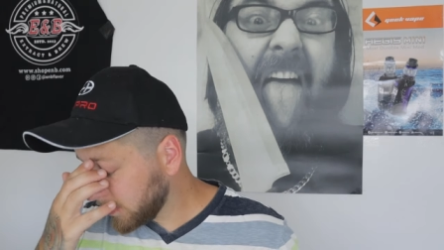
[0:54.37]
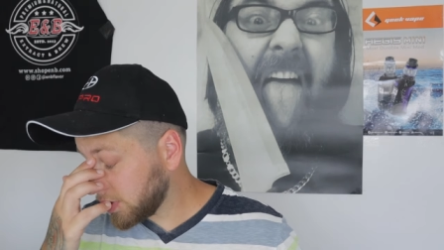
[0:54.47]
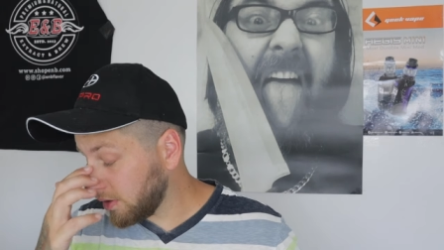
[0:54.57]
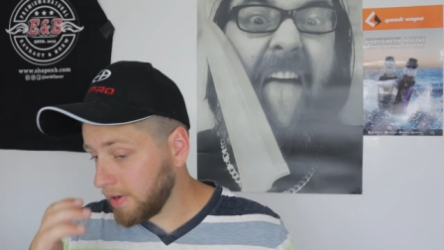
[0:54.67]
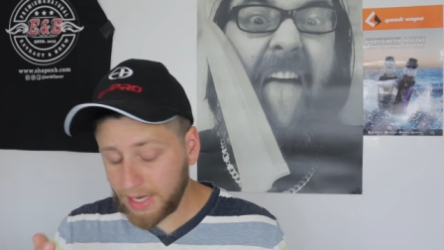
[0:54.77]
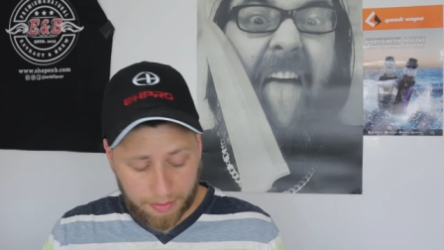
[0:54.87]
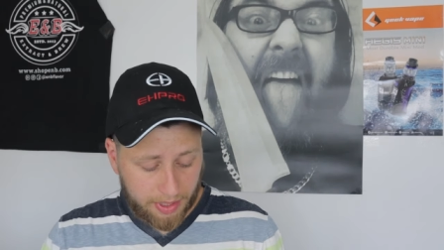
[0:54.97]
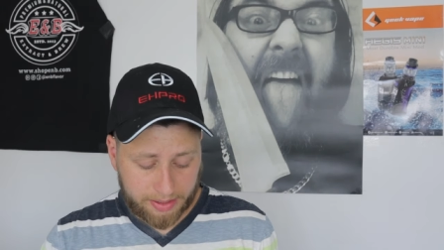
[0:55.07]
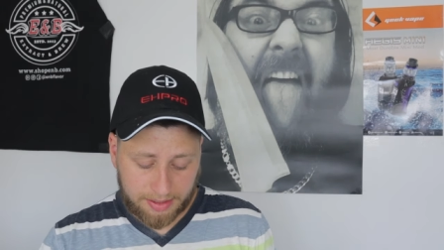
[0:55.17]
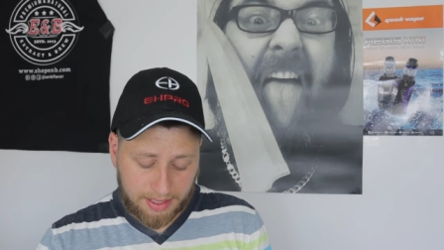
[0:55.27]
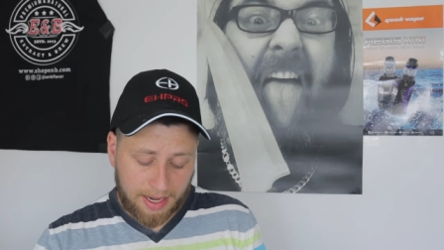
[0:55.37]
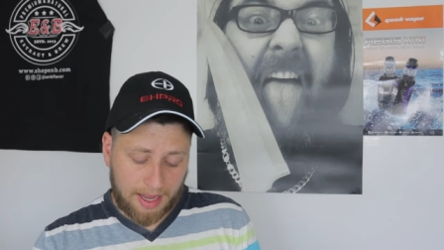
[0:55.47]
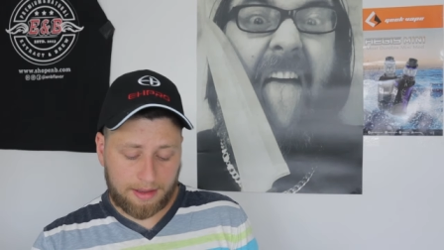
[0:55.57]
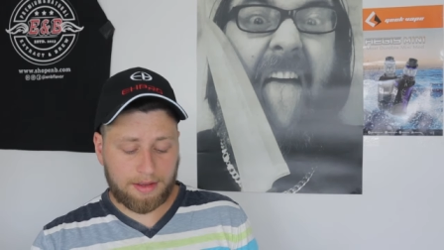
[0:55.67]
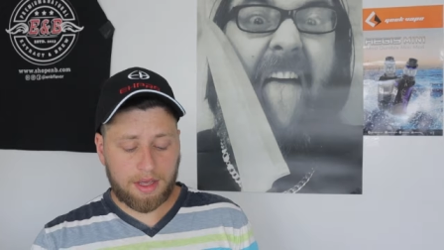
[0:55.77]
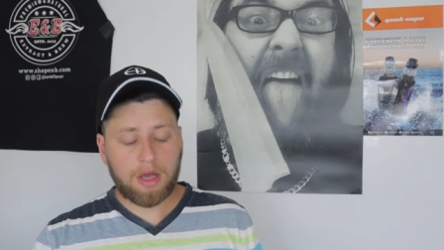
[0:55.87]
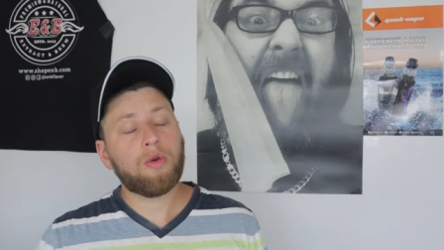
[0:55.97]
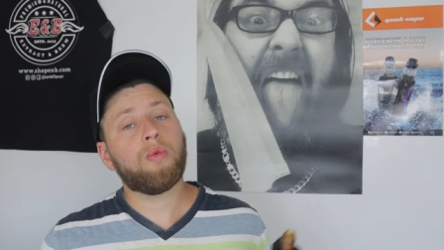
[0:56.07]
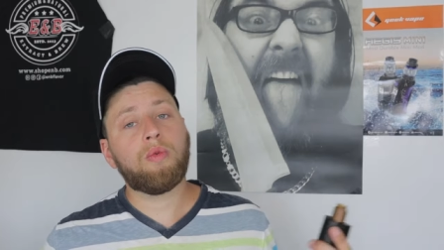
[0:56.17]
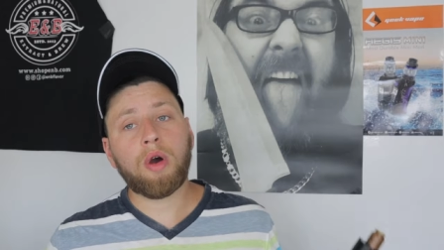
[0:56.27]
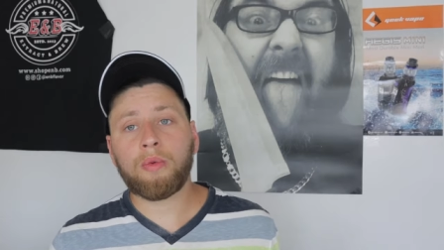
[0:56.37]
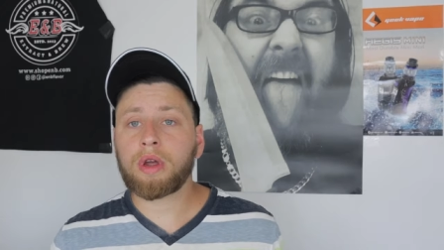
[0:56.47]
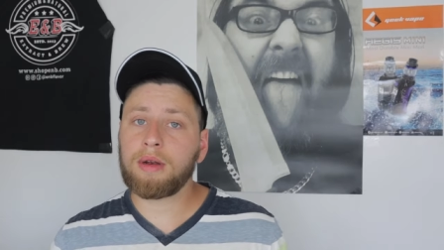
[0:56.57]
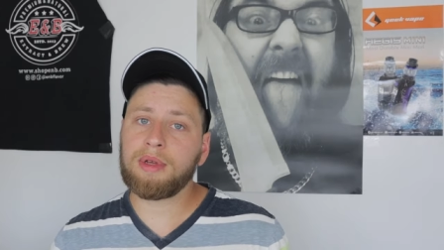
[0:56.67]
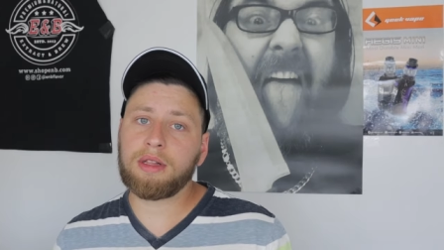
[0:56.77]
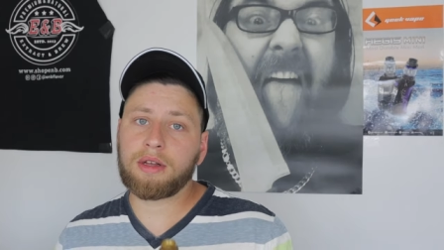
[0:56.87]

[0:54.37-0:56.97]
So anyways, today, what we're gonna be